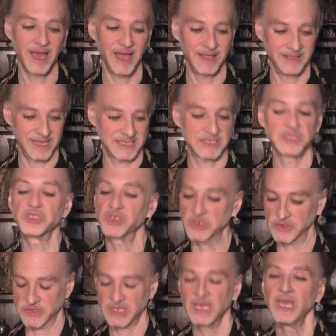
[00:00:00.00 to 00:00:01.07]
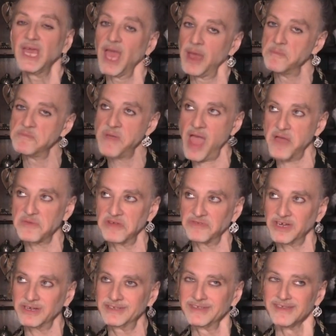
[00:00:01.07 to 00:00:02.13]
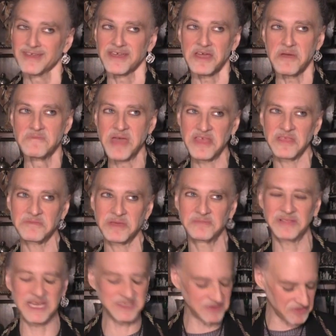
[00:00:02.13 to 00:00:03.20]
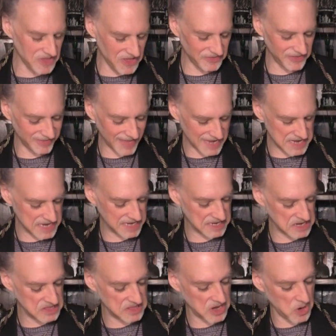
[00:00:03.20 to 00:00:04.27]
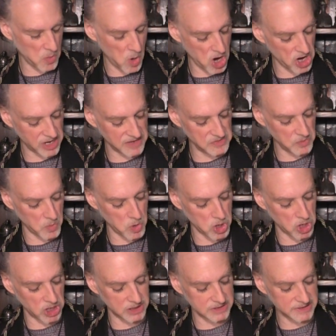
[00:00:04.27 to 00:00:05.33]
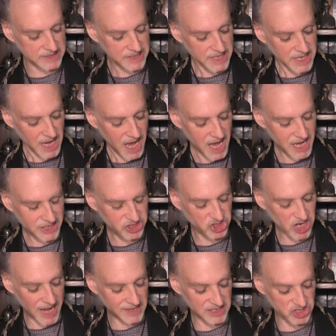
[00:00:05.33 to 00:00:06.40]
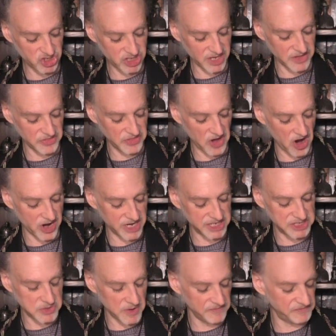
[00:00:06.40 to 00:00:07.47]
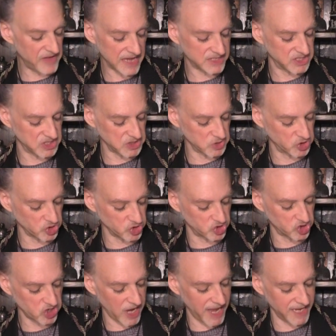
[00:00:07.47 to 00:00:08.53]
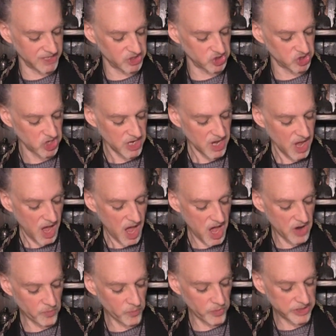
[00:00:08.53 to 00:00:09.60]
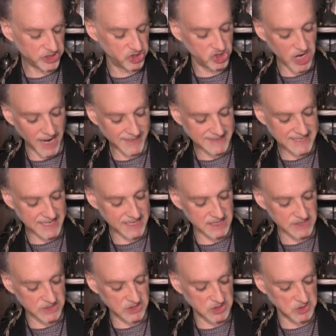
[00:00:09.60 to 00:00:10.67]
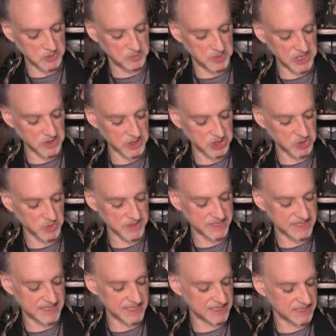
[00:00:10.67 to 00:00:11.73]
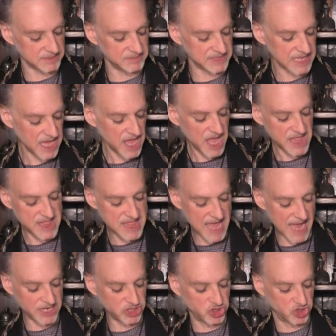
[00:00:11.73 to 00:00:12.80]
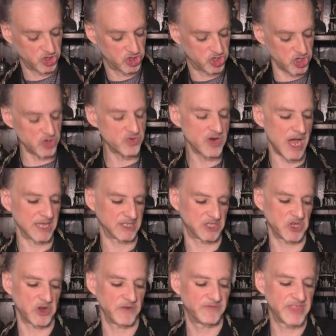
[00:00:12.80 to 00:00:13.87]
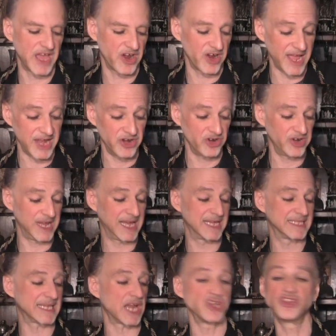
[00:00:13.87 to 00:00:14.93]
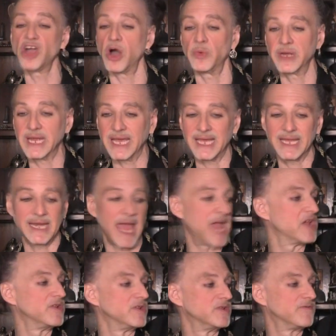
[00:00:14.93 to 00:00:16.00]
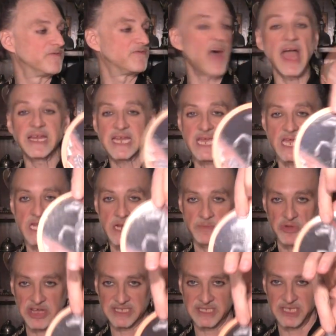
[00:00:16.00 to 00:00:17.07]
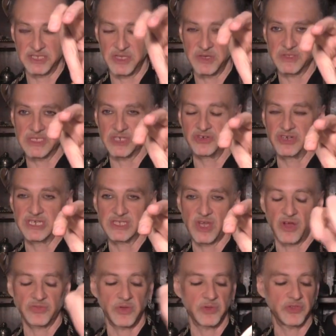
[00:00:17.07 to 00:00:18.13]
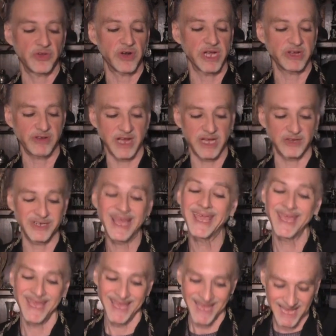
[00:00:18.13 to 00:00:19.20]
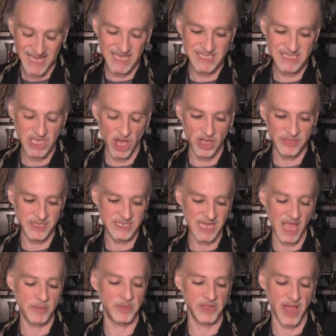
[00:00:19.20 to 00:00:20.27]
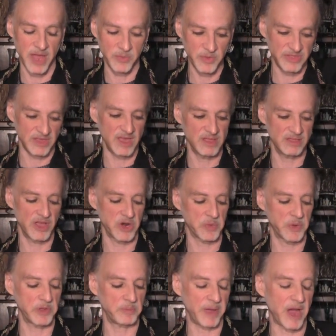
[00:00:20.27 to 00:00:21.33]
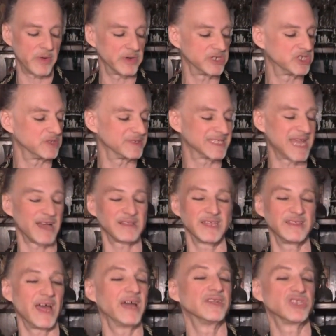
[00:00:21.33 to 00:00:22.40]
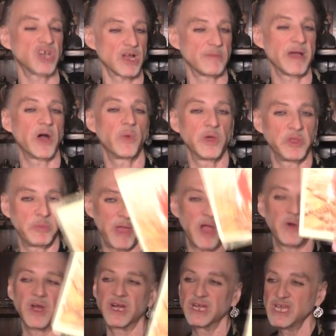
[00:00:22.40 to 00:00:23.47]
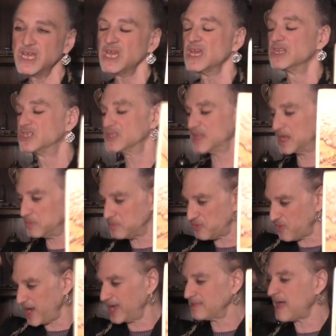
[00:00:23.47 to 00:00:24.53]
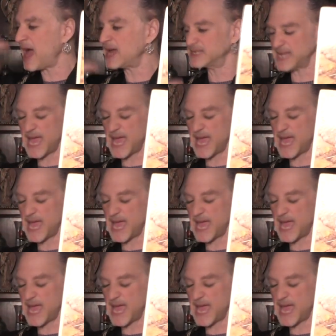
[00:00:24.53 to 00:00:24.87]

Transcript: and that's the truth. However, may they be blessed with all that they need in their work in the world, uh, challenging authority to affect social change, uh, rejecting spiritual systems that do not serve their inner needs and going in and finding and embracing those inner needs, Heart Throat Third Eye Crown is on the table and within their willpower to do exactly that and talk about willpower to then bring that